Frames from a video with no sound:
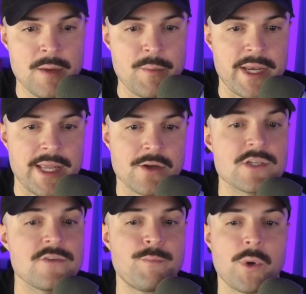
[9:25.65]
but here's
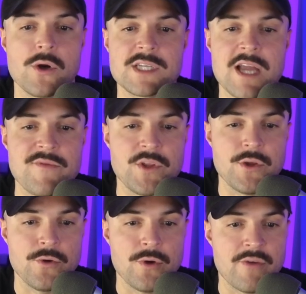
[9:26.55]
a bird's eye
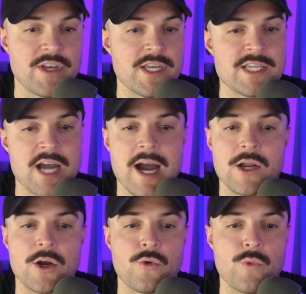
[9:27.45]
view of an
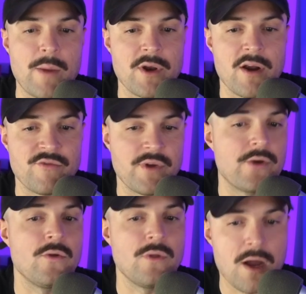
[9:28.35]
entire webinar
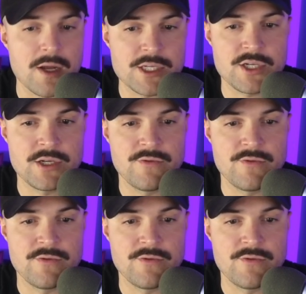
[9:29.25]
funnel launch